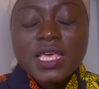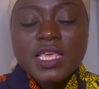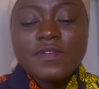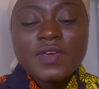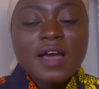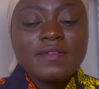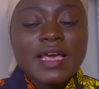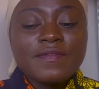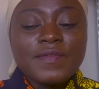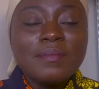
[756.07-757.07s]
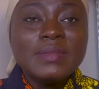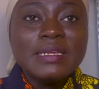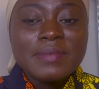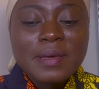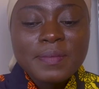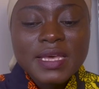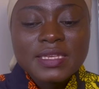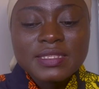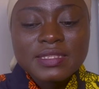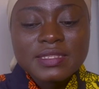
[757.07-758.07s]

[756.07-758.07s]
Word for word: If you have like family members